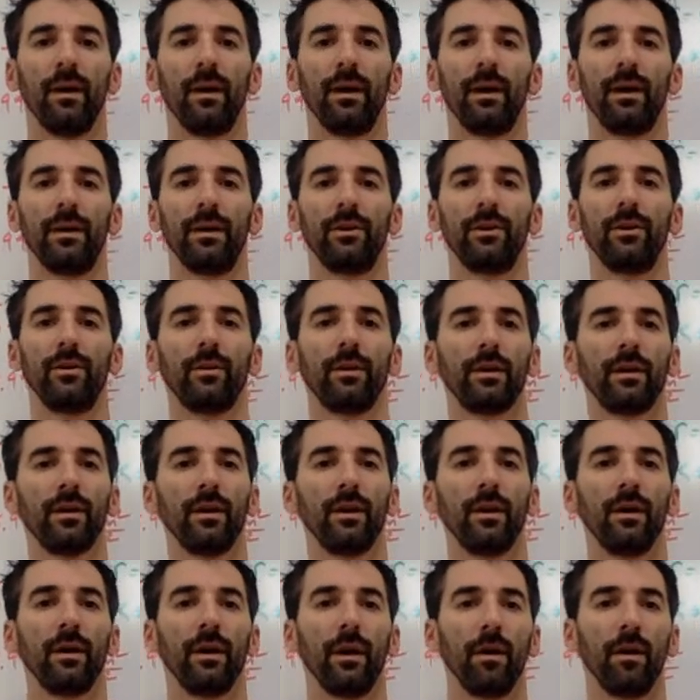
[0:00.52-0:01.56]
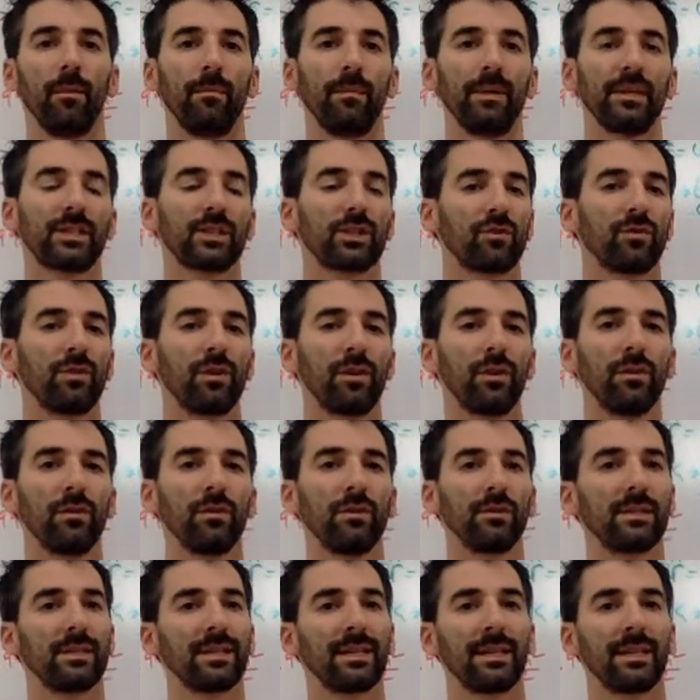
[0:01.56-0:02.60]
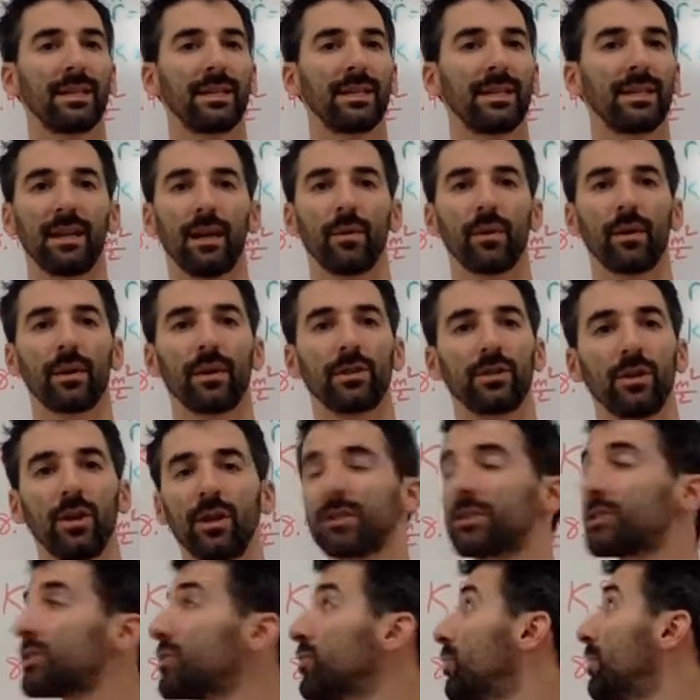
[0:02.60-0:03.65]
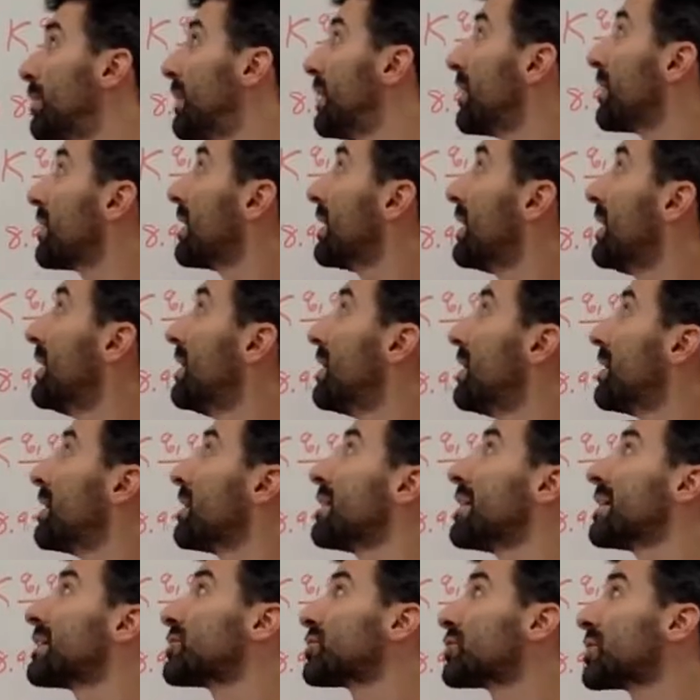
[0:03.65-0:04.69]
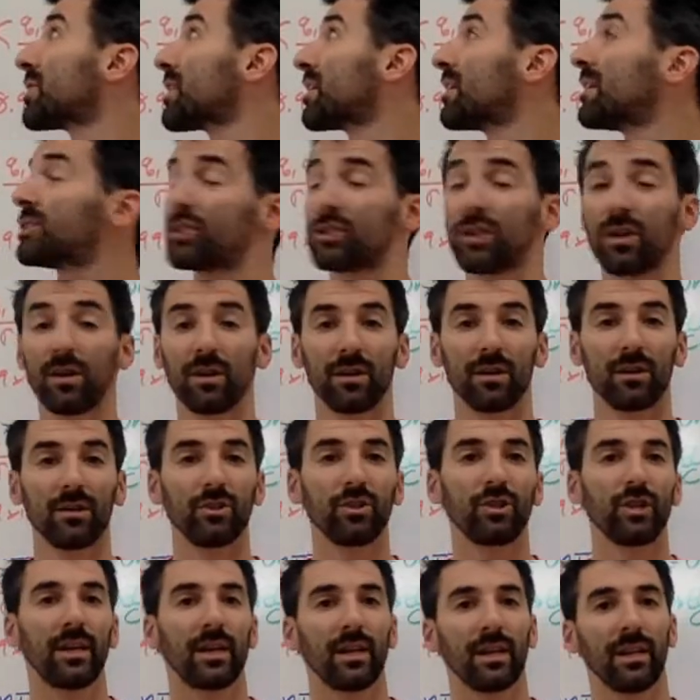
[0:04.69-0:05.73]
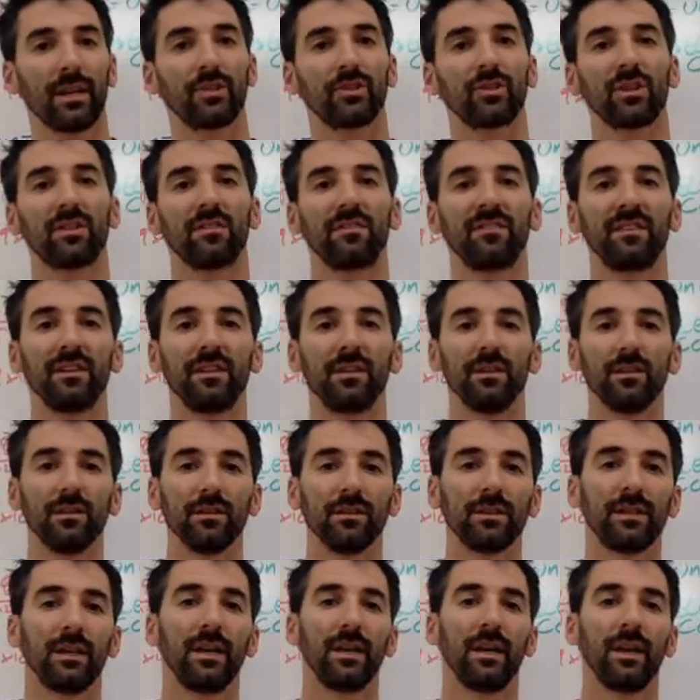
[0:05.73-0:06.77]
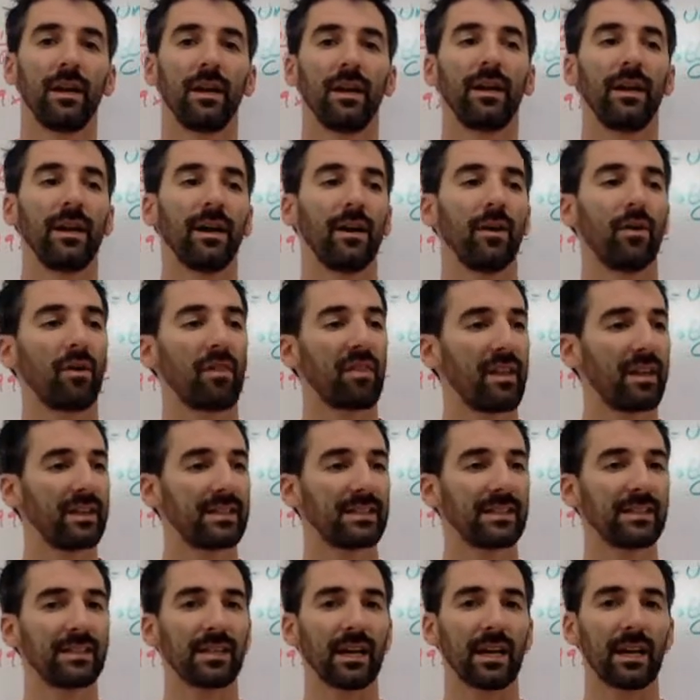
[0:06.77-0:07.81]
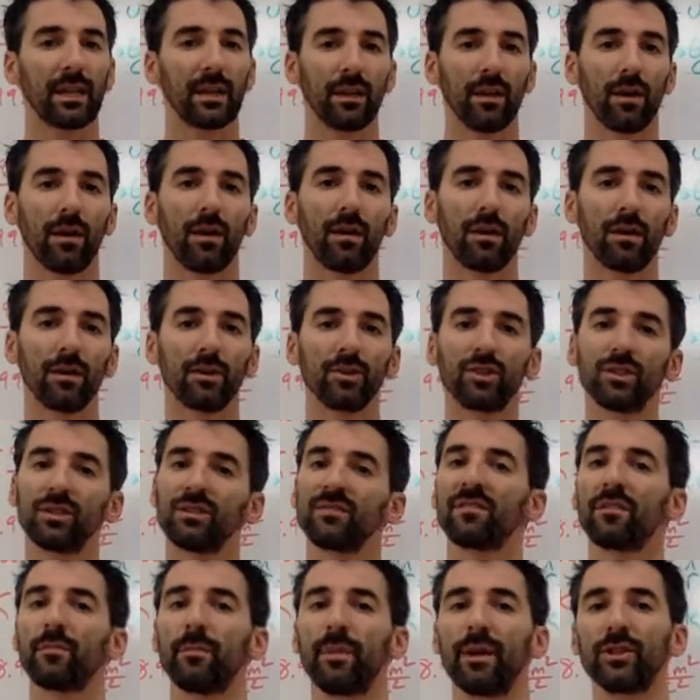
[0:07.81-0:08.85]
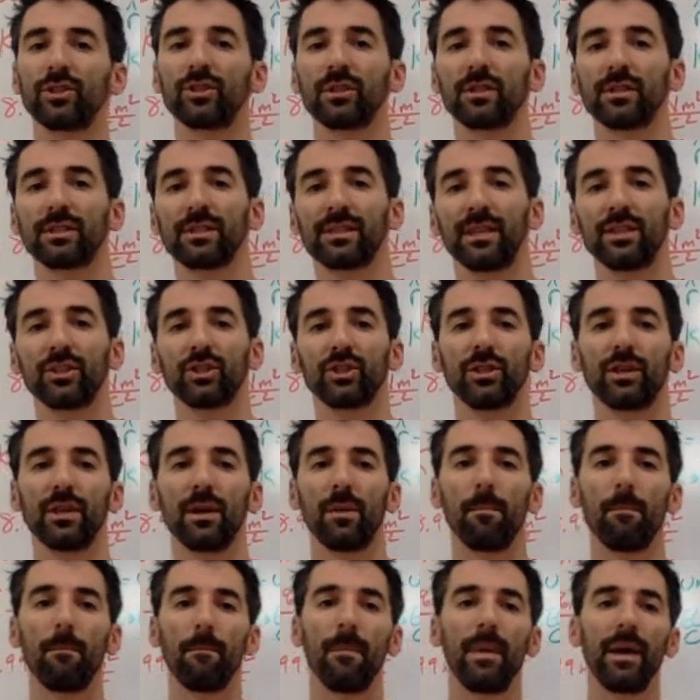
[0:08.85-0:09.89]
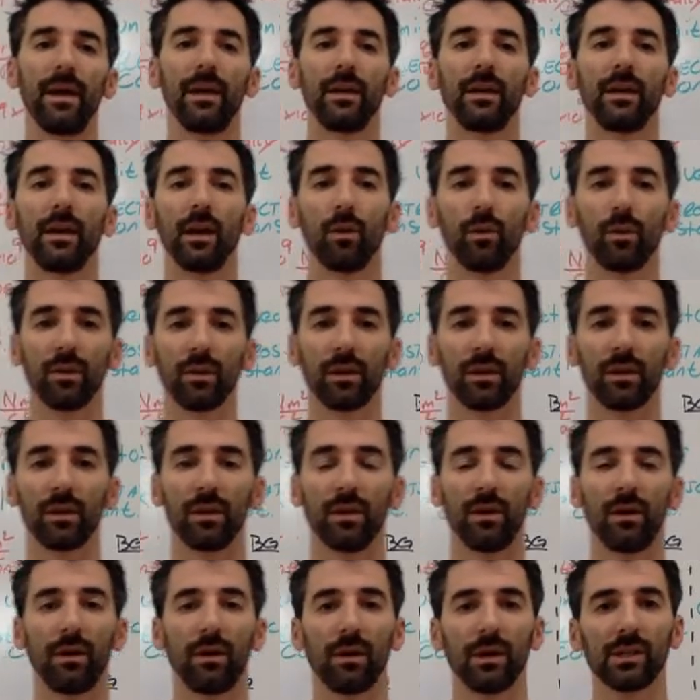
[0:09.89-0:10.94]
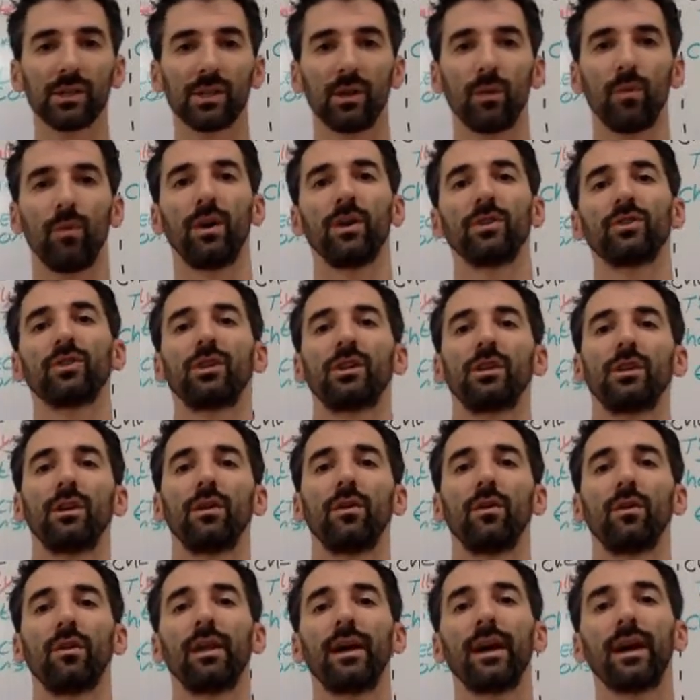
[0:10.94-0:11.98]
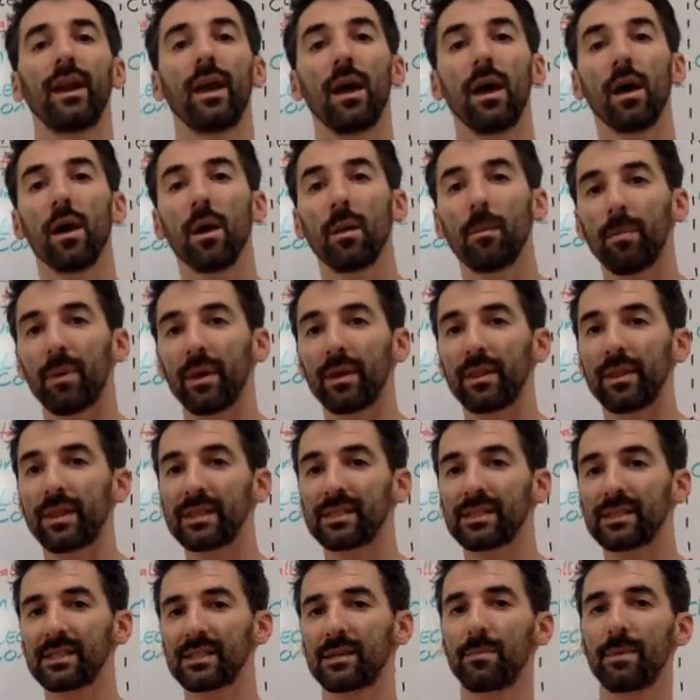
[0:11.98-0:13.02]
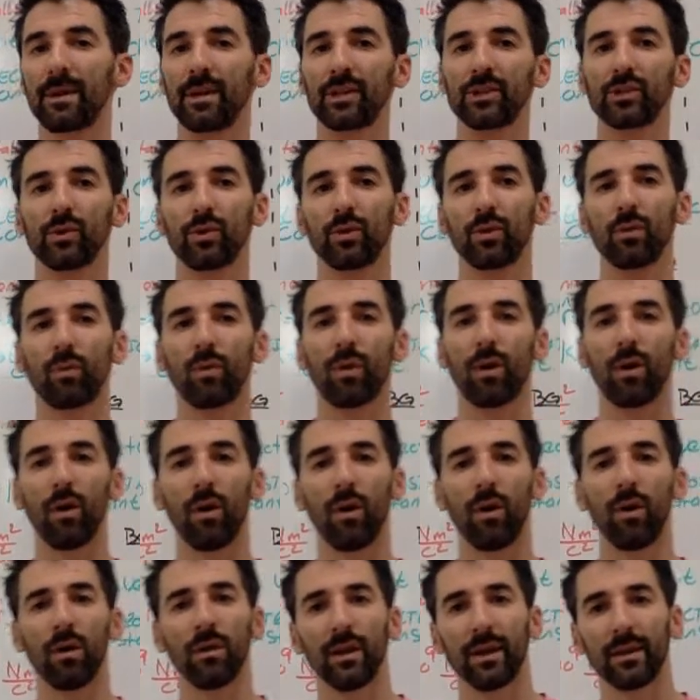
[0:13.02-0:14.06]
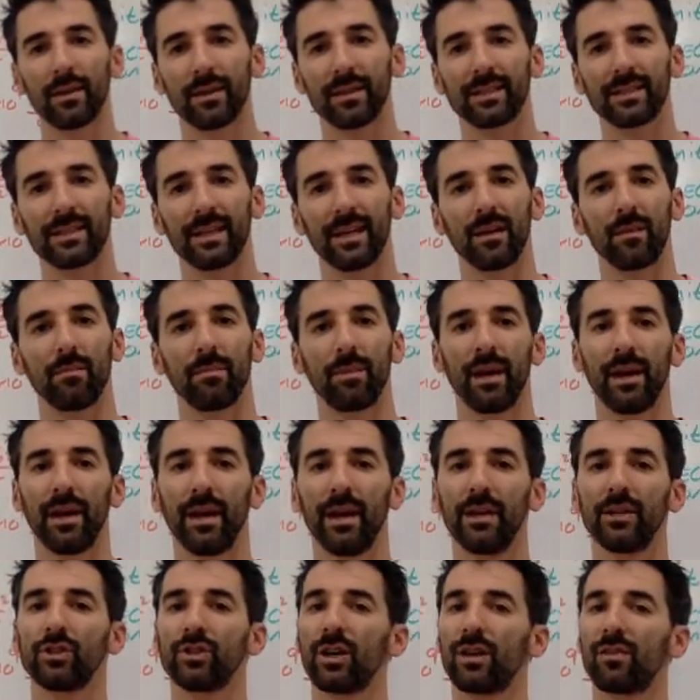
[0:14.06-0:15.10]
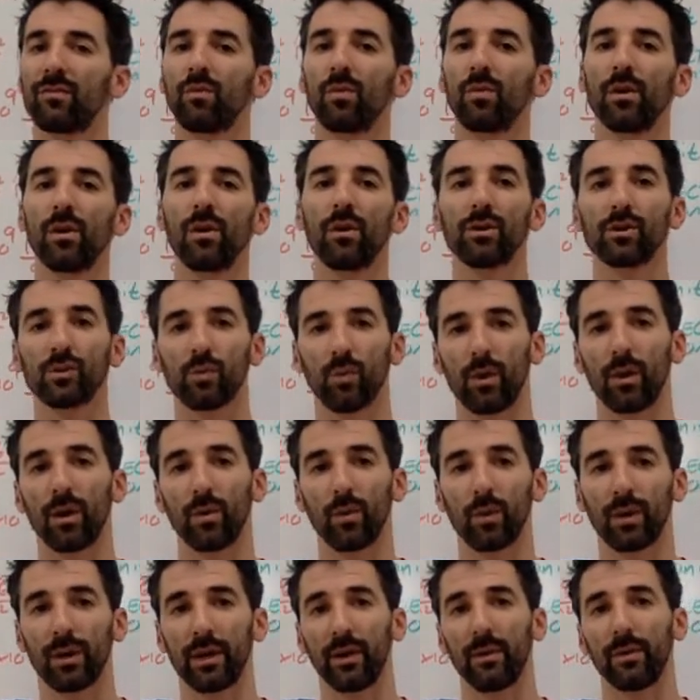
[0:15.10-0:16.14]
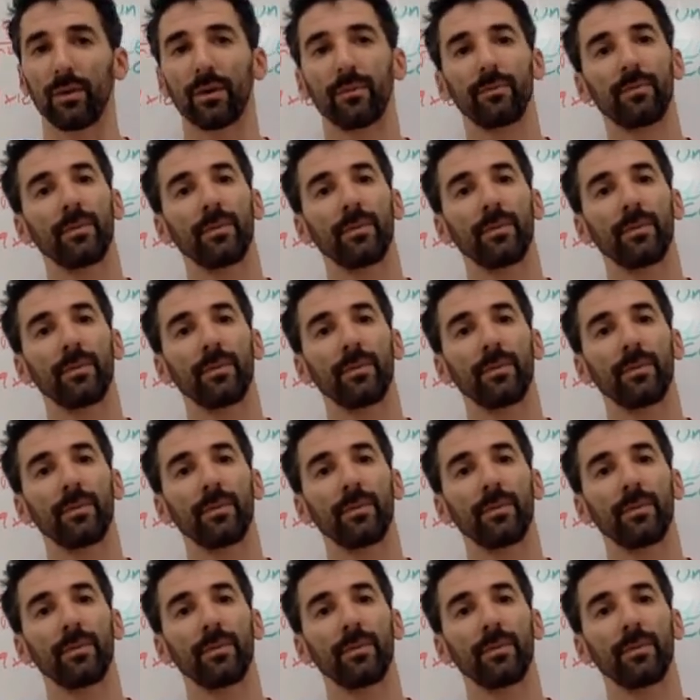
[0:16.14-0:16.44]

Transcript: How you doing? I'm Mr. Rose, and today we're going to talk to you about electric charge and electric field. Now, this is a large informational session. It may go a little long, so I want you to know that, but this is to make sure we're all on the same page and everyone knows where we're going.